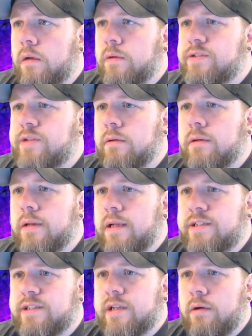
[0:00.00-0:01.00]
So
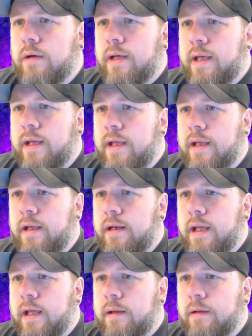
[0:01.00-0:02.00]
let's go ahead
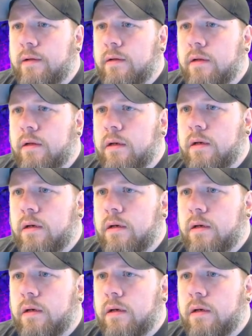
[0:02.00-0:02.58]
and